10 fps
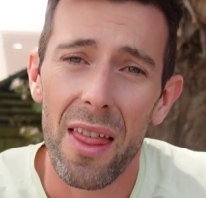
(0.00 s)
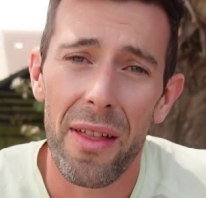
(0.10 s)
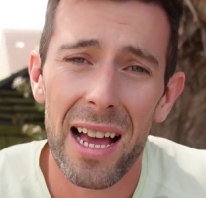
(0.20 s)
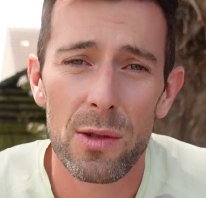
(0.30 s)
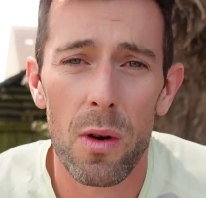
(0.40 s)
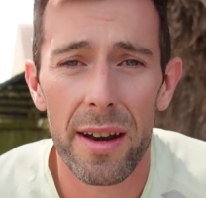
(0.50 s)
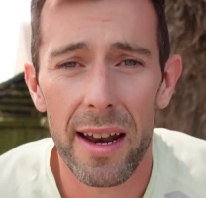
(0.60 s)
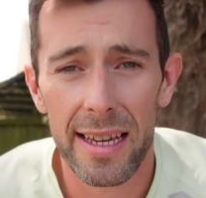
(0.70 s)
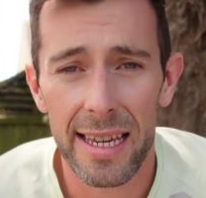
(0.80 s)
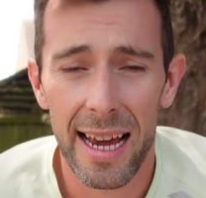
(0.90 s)
That's what
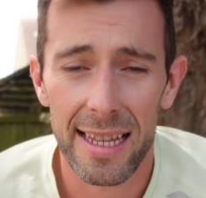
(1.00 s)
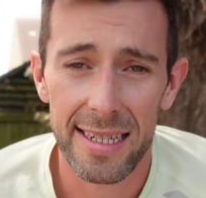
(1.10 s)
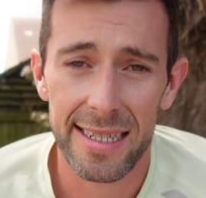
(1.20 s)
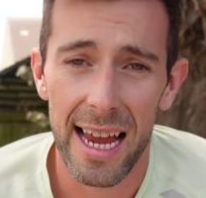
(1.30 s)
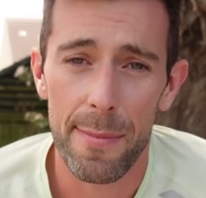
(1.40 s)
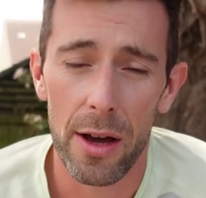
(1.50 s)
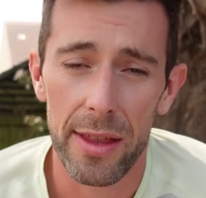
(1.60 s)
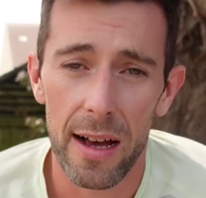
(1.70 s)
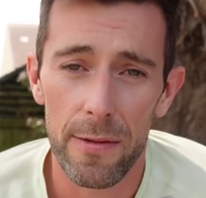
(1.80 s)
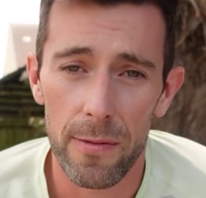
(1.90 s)
Nike had to say about the
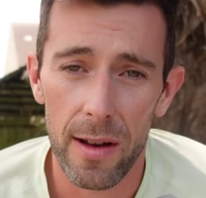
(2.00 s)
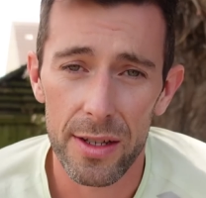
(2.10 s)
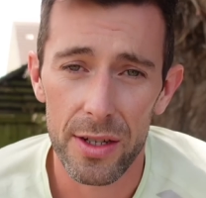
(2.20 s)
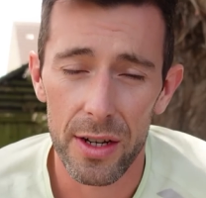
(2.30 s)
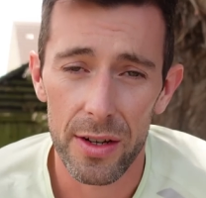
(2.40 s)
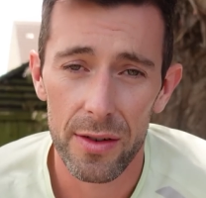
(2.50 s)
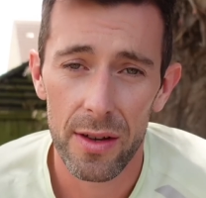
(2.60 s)
ALPHAFLY 2.